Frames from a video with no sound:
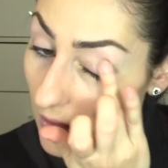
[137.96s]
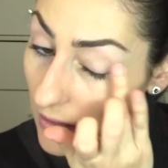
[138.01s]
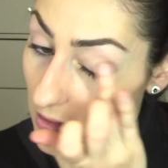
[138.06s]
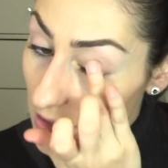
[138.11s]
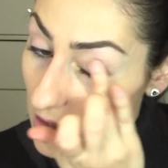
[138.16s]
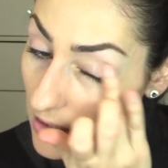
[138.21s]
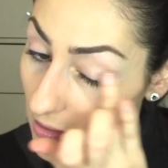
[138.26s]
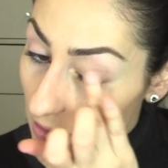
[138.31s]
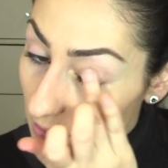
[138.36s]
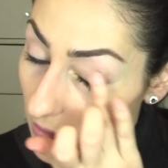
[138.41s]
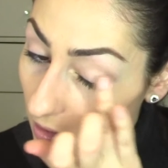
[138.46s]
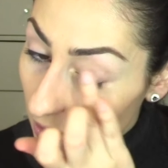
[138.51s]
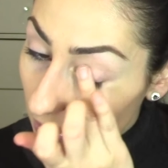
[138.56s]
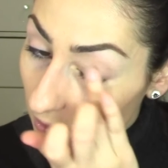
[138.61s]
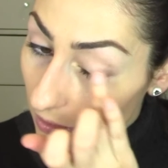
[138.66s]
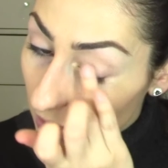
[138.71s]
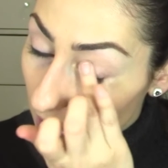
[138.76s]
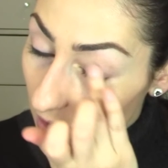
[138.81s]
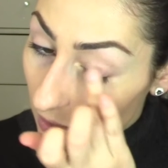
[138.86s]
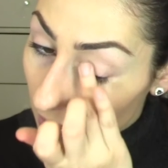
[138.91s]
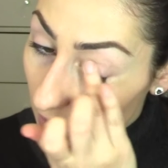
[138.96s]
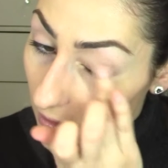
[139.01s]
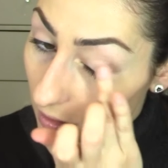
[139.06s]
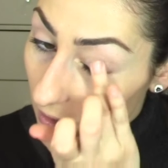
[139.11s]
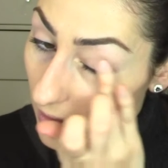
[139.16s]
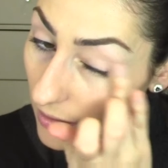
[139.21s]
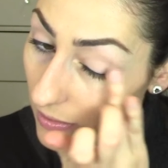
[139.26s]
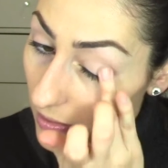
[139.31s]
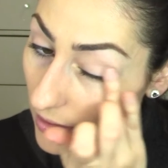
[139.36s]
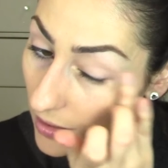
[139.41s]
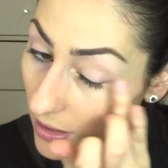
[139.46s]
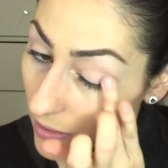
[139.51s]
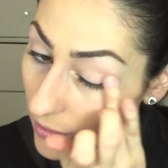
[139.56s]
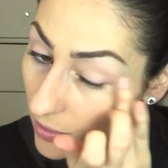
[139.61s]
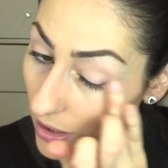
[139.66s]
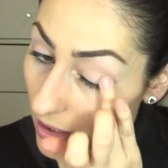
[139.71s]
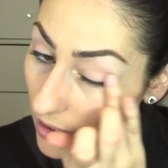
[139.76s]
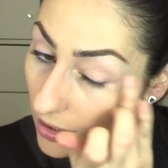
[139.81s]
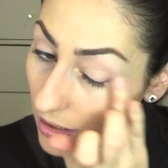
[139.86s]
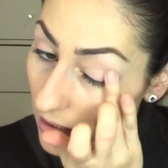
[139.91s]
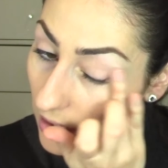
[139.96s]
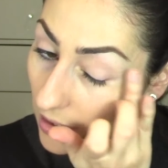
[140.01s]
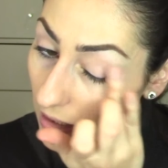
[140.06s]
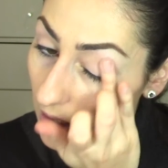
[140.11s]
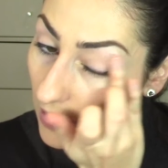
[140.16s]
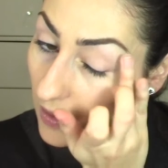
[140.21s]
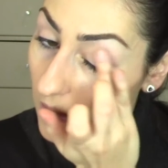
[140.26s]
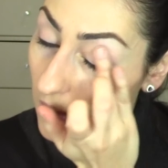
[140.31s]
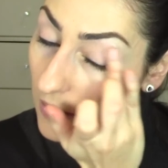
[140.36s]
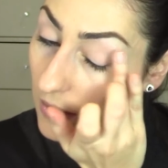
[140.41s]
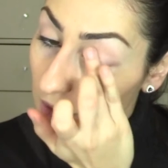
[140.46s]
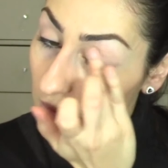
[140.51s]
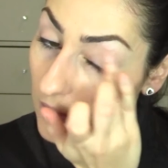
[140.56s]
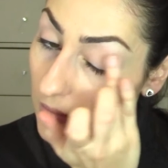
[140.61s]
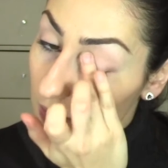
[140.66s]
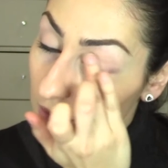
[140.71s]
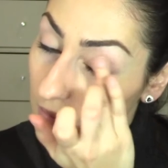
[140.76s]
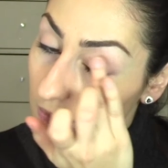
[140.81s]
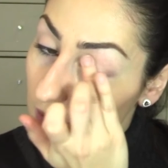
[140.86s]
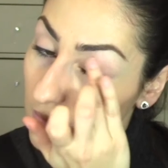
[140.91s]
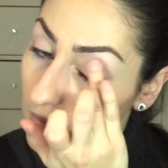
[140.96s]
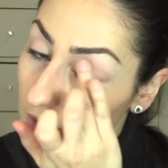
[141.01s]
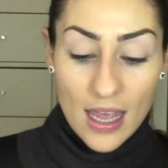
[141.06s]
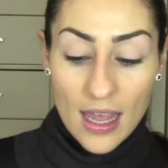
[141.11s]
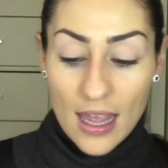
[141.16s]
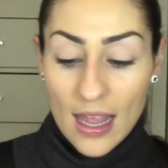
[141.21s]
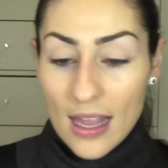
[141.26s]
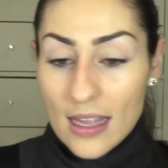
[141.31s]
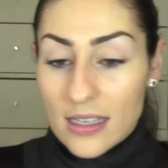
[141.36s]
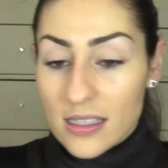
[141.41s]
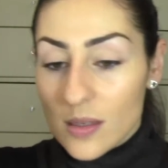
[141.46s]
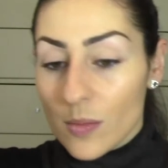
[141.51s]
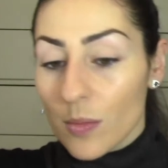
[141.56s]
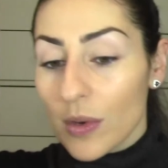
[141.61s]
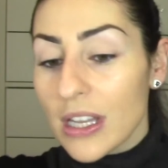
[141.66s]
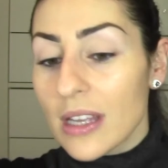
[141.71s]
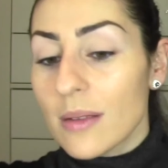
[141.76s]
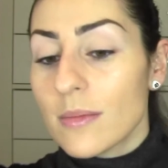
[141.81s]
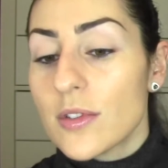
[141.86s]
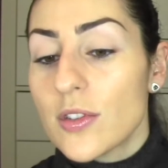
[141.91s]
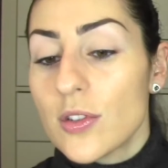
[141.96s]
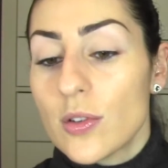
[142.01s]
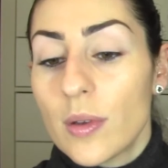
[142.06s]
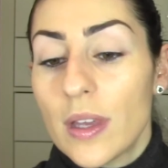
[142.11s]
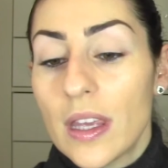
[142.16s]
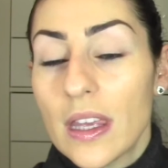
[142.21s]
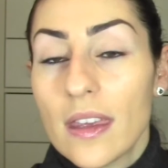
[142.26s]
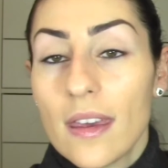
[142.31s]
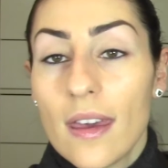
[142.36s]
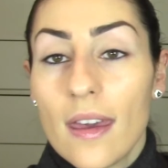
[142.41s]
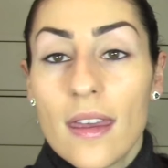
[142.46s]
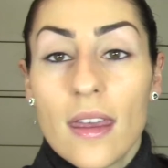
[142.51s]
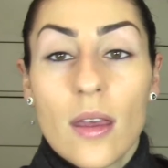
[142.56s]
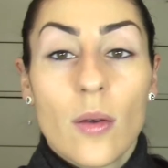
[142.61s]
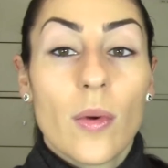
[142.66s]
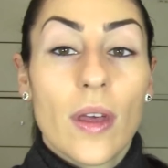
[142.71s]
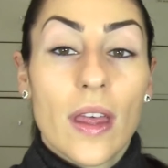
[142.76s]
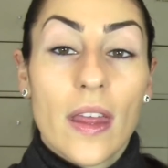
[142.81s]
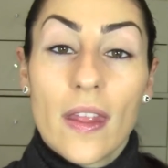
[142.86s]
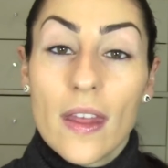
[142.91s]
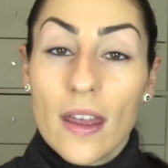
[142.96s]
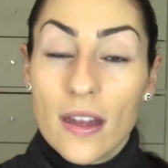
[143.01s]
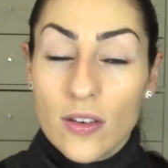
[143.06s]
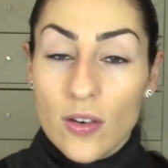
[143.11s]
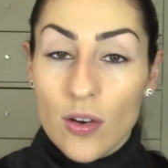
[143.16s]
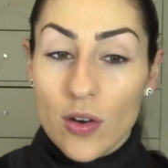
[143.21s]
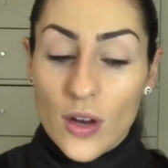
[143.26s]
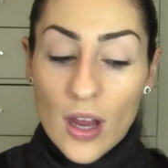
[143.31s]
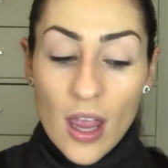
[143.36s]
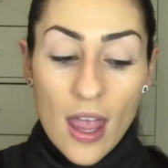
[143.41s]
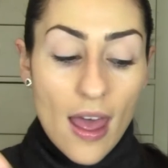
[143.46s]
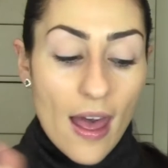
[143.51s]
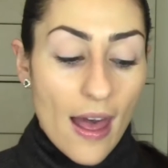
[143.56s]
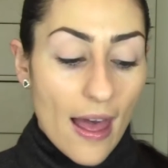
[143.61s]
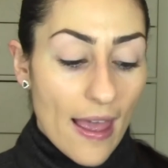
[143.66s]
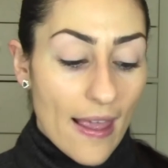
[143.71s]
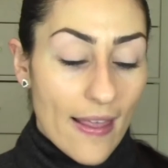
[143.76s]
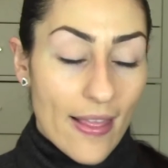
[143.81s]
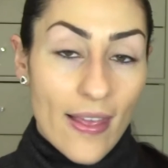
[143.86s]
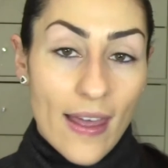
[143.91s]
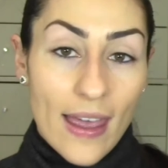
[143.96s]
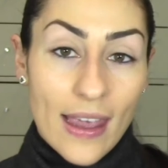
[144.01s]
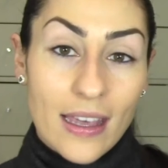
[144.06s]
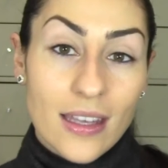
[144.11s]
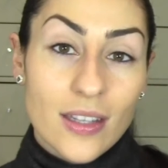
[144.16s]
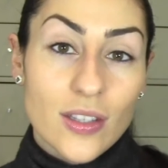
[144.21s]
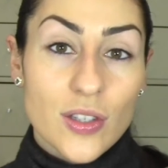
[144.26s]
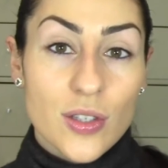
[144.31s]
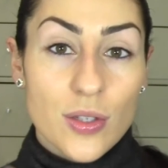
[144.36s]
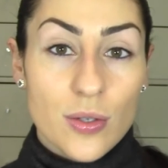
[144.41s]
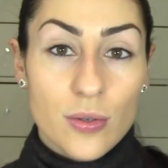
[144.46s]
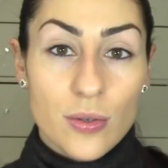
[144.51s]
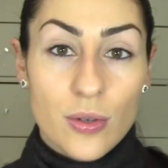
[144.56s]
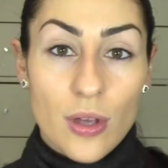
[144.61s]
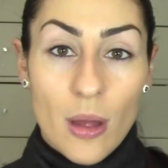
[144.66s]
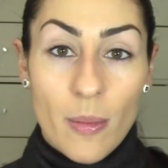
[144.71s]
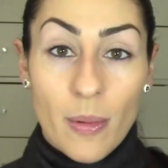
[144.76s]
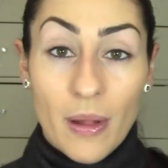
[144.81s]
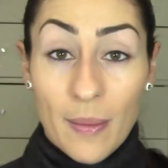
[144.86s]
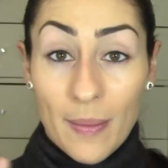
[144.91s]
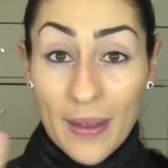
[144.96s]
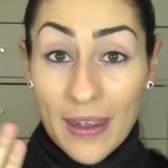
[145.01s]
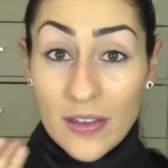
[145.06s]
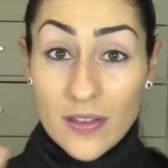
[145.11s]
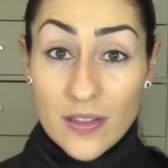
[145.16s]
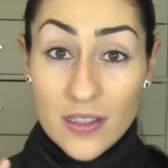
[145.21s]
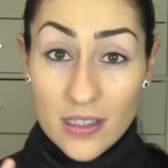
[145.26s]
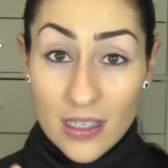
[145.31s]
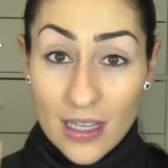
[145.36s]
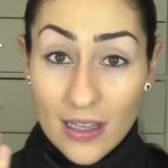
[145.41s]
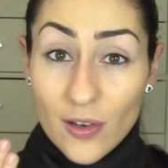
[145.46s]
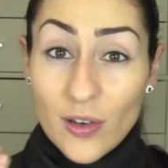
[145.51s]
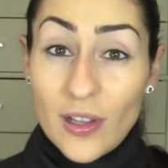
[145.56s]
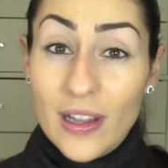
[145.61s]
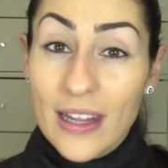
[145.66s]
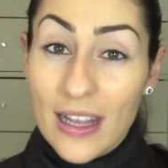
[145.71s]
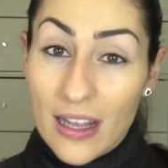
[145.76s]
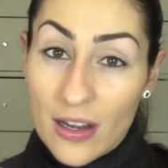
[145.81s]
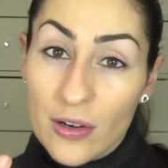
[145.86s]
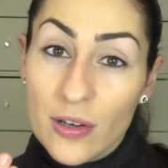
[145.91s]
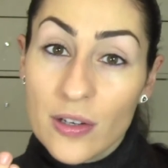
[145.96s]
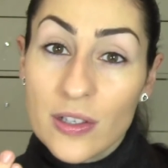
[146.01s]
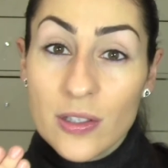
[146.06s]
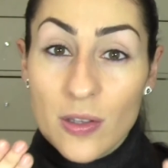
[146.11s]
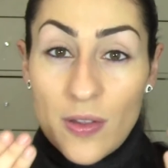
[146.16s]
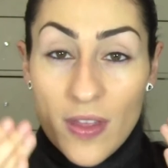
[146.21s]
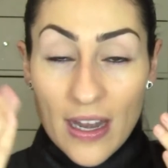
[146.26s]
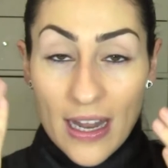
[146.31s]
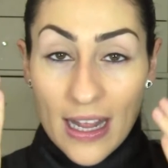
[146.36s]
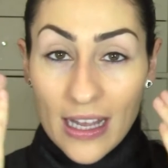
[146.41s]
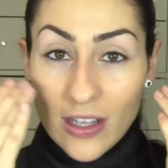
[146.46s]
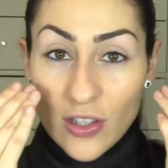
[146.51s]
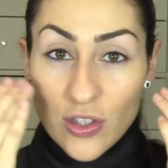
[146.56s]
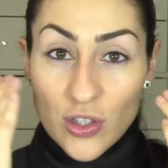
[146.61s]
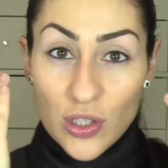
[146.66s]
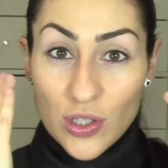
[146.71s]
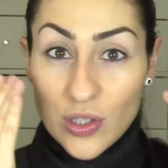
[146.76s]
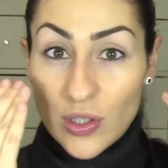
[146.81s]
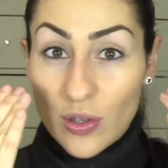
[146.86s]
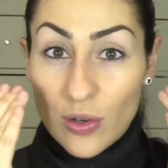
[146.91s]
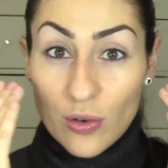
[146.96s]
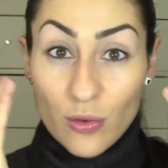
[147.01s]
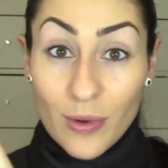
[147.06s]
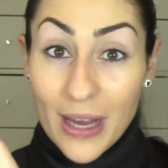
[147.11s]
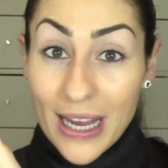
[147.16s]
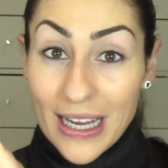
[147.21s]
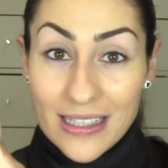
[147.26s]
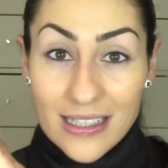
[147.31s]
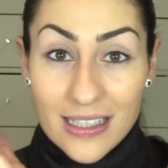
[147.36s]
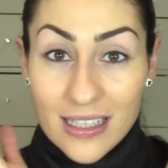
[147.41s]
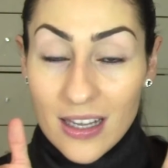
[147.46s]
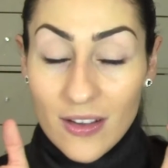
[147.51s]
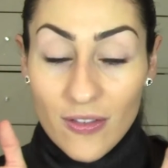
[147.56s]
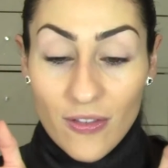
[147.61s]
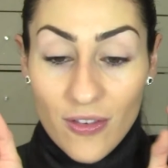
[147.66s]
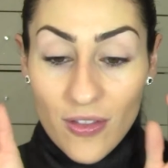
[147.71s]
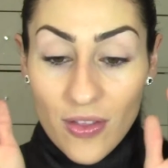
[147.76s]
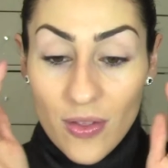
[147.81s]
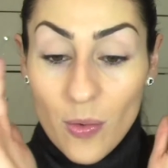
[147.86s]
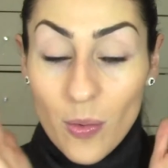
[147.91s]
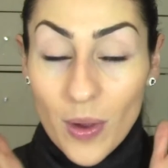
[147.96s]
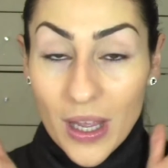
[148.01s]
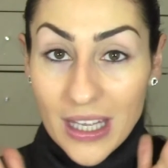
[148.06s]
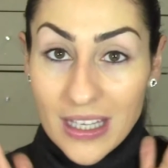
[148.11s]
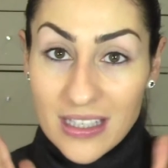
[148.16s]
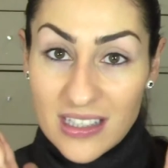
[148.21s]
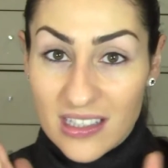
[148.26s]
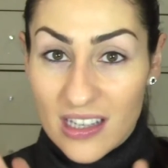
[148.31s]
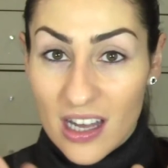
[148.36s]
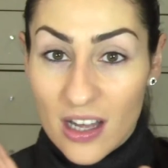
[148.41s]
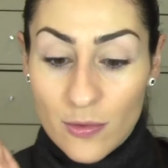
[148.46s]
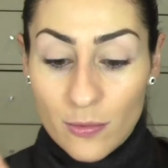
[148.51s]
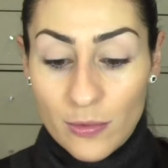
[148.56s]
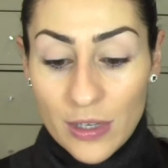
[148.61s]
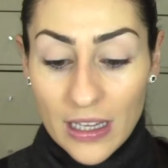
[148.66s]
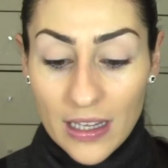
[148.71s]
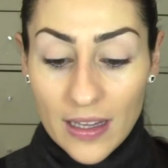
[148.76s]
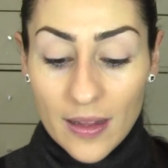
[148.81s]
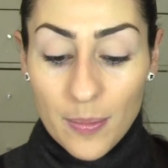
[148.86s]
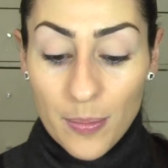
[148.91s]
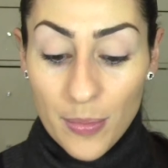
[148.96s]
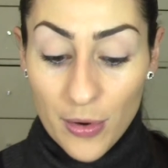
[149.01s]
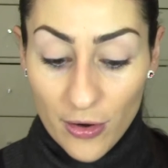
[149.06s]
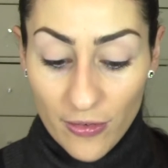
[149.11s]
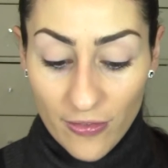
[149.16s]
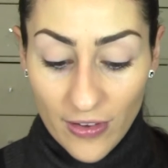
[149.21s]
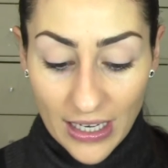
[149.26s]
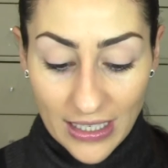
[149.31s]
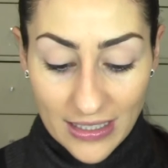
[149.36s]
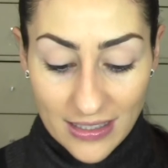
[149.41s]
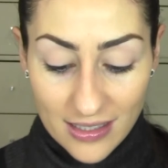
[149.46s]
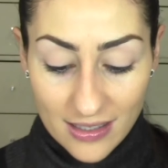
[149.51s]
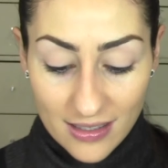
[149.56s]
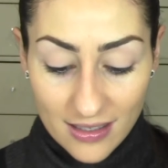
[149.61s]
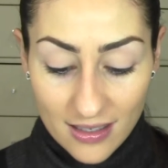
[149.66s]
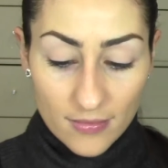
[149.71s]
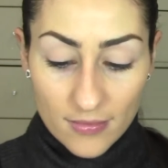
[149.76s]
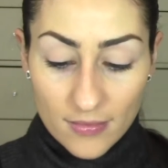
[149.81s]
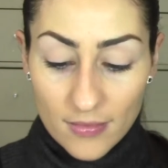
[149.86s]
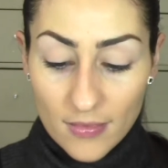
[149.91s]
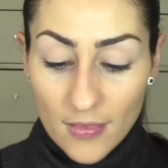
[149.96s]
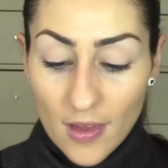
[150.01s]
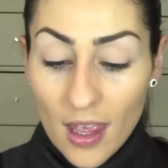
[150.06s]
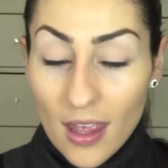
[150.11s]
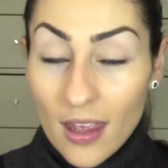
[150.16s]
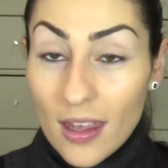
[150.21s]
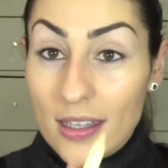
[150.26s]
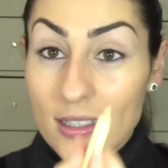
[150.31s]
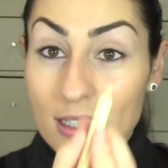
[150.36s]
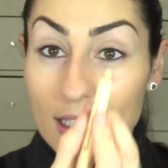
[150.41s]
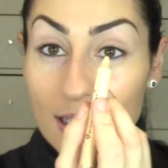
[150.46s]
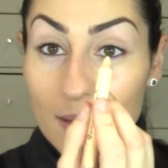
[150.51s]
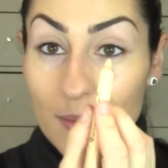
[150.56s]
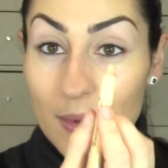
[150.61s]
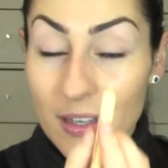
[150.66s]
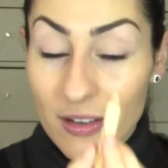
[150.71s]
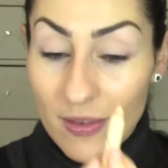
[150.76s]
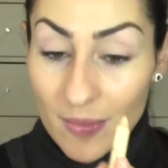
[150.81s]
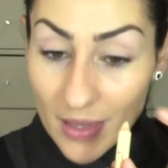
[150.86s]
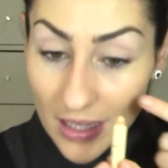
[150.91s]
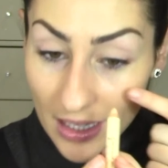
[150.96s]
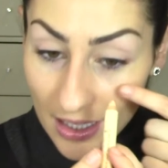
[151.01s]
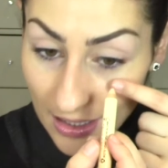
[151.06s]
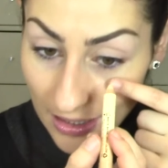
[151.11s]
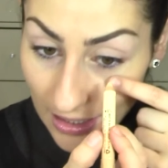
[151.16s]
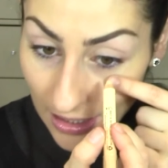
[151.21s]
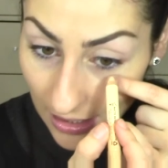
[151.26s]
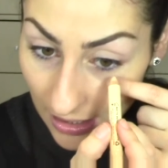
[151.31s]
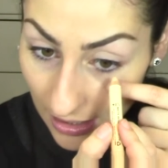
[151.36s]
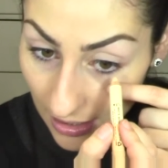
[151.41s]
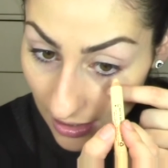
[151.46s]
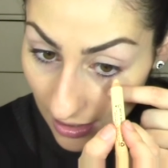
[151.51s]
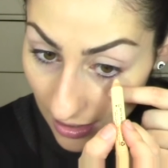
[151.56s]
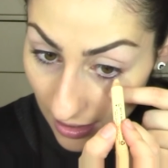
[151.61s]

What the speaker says: Just with my finger, really quickly. And when I'm doing a wing liner, I like to apply my concealer later so that I can just correct if the wing is not really perfect. A tiny bit of Milani